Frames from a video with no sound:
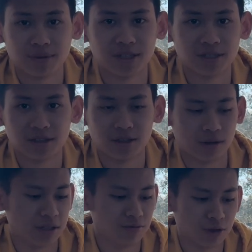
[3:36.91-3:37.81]
but
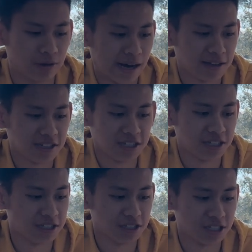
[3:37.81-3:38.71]
in
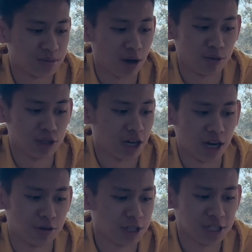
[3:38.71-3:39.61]
reality, it's just probably not
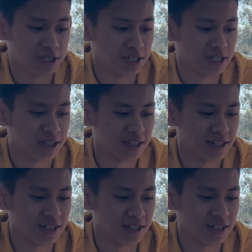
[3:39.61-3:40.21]
how it is.